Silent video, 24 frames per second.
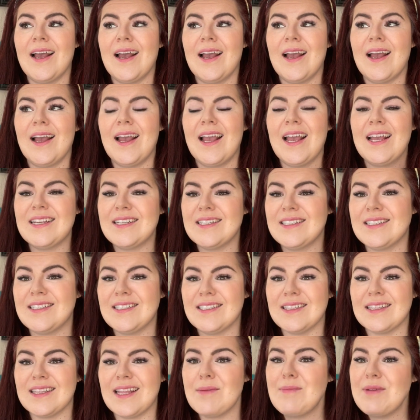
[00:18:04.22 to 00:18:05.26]
and
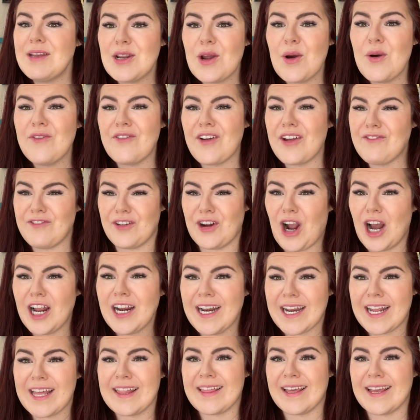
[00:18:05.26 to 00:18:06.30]
let me know if I forgot
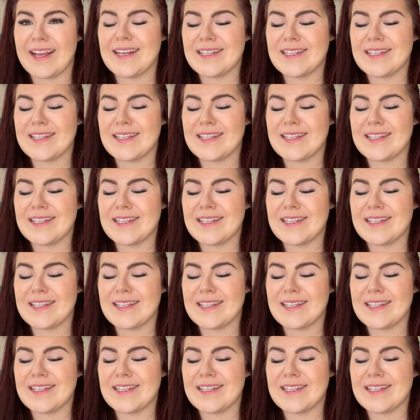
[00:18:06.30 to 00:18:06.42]
anything,